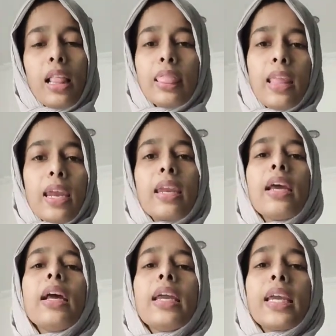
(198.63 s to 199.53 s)
Then
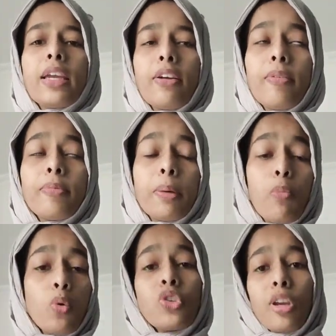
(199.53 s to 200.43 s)
the
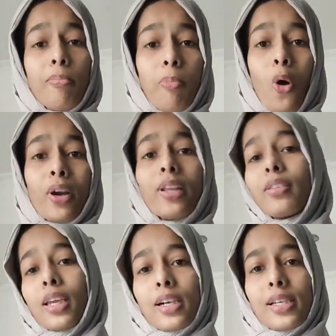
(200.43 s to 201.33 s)
most
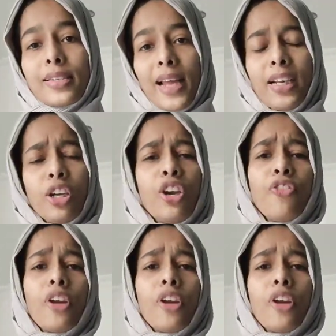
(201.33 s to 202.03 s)
important thing is that